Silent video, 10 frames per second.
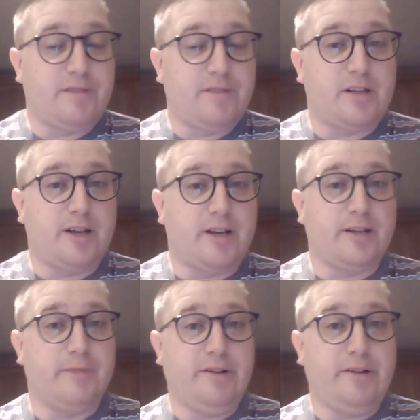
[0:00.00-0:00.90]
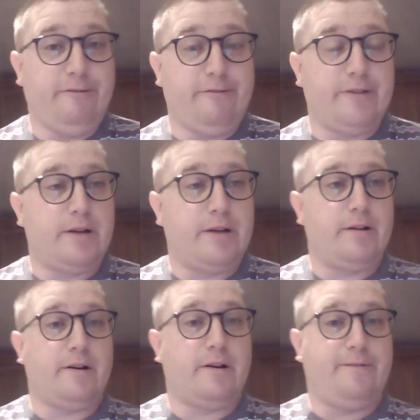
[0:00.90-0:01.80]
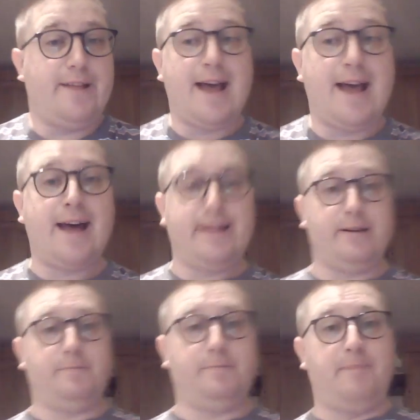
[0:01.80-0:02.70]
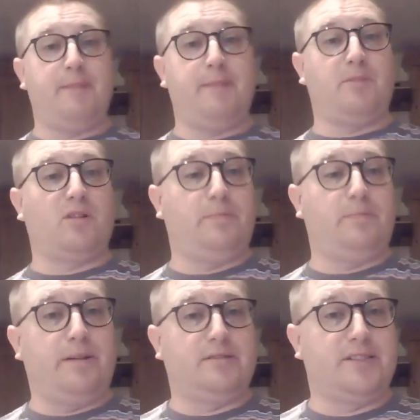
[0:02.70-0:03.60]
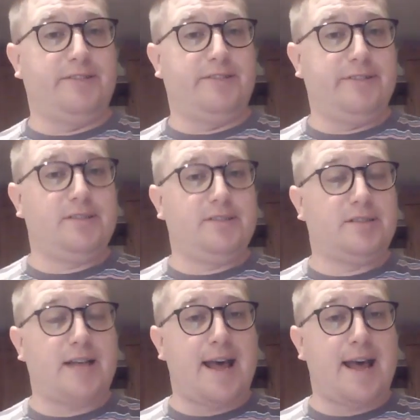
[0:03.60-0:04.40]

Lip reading: of the Tiger Moth of in our little model build series,